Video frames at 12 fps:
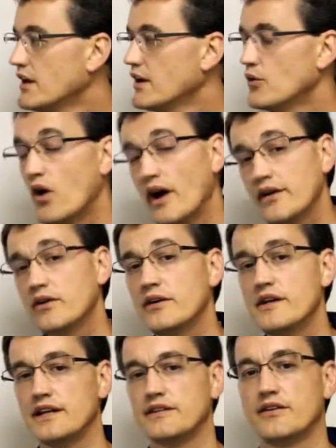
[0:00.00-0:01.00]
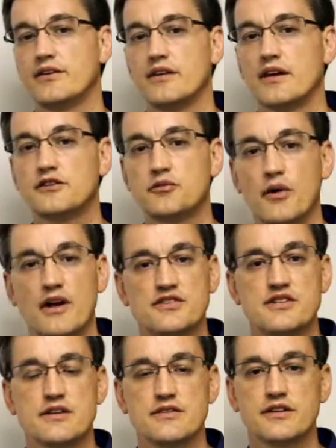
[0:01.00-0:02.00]
Well, I heard it
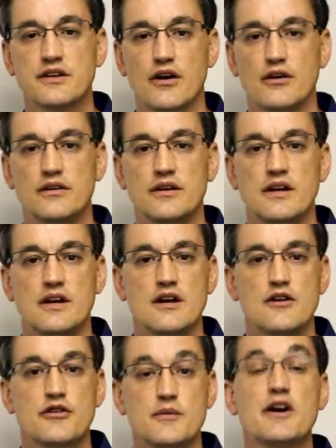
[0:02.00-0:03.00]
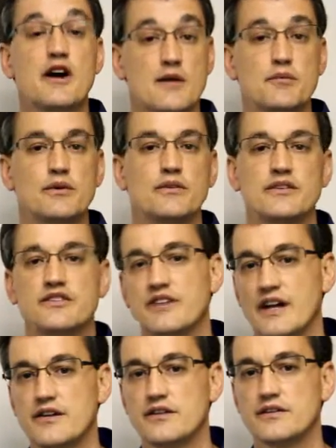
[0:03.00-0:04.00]
expressed years ago from a couple
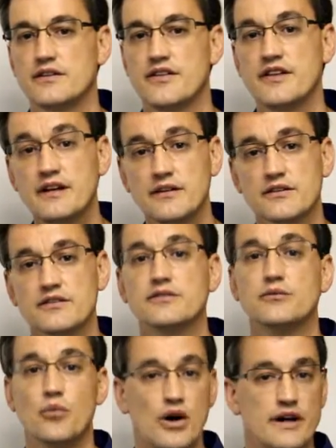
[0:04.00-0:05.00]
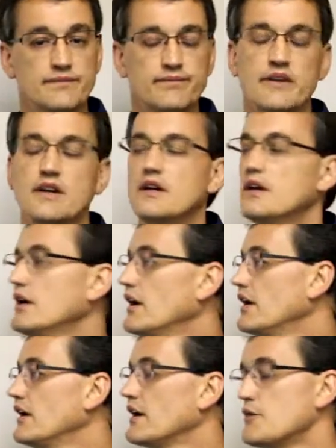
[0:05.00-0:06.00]
secular thinkers. One,
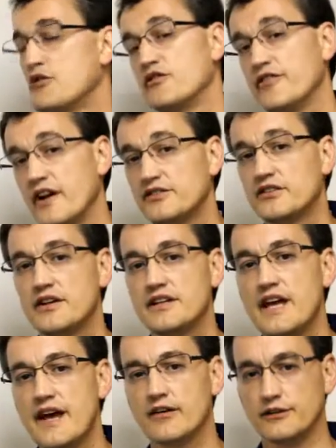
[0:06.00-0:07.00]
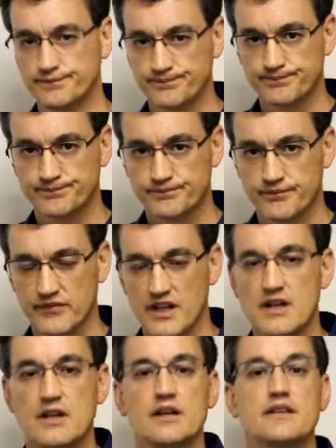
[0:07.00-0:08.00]
a professor at Yale.
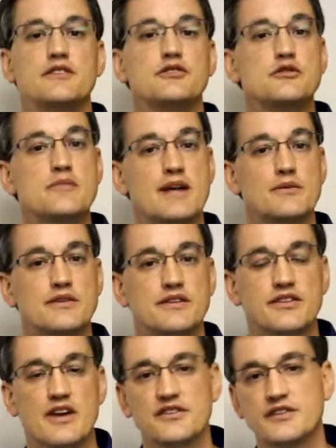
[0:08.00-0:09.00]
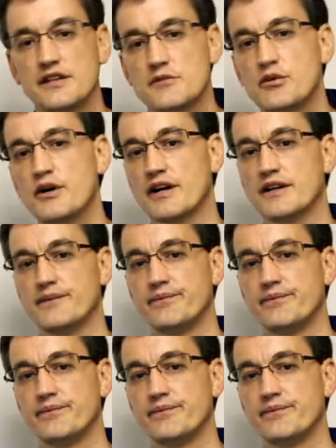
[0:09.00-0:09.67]
And these two men were discussing a book.